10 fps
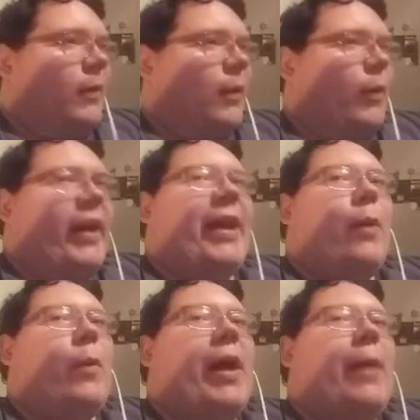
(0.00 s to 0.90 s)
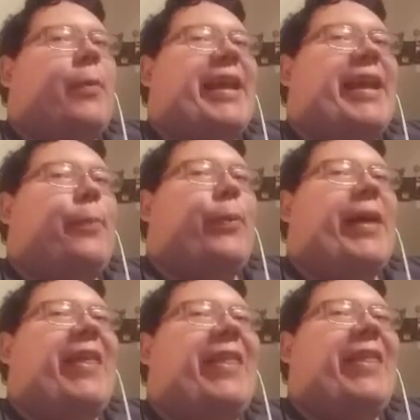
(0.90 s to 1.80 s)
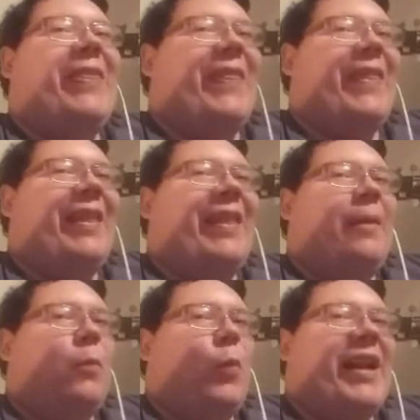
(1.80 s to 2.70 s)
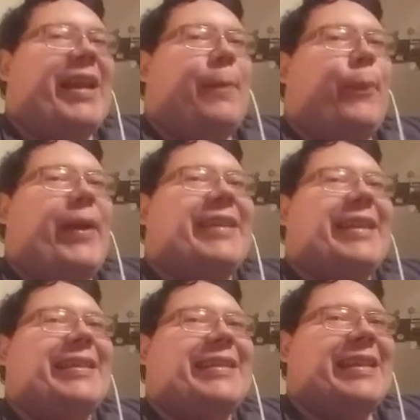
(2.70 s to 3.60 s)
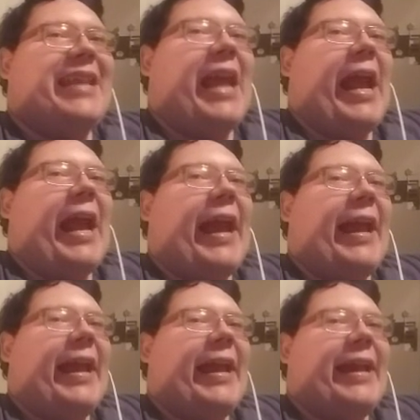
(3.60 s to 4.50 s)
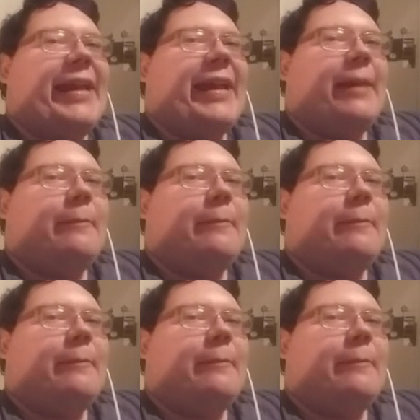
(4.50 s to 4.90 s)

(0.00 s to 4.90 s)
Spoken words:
We're going to get what? We're going to get presents. We're going to get presents. Yeah.